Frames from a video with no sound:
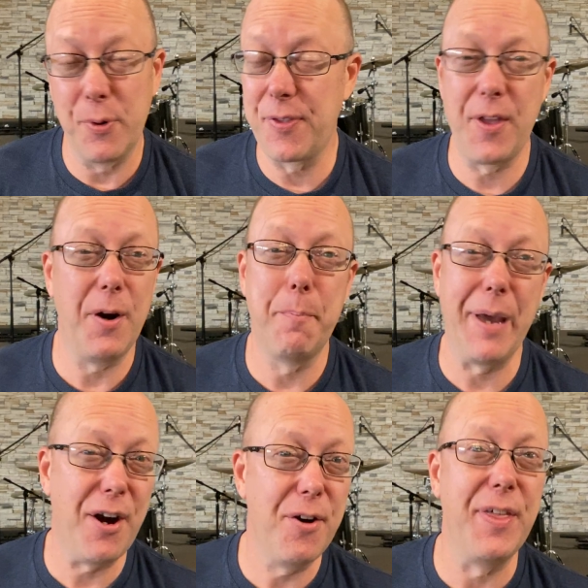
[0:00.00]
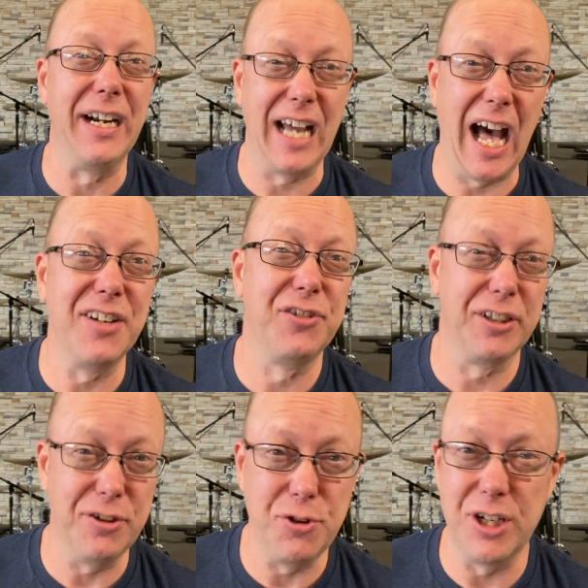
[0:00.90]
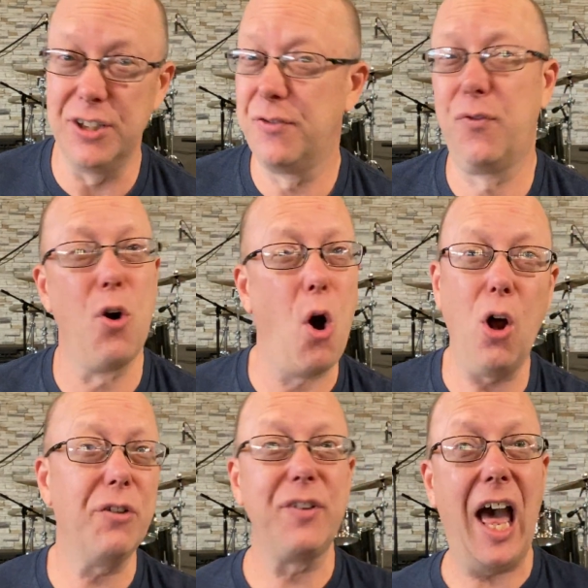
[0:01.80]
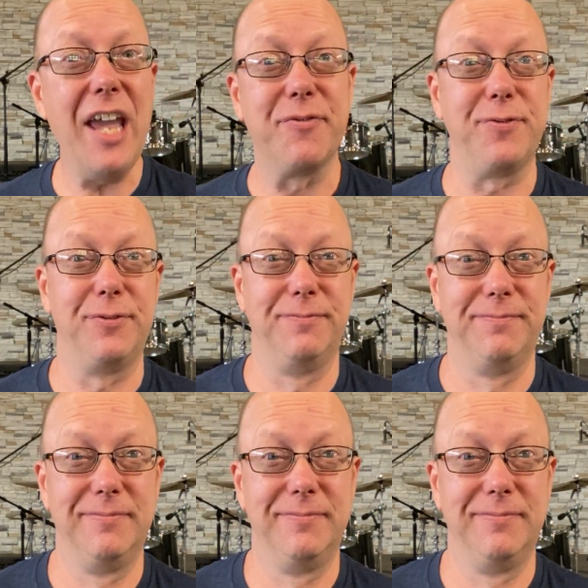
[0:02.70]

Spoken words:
with that are better than God's solutions for all of life.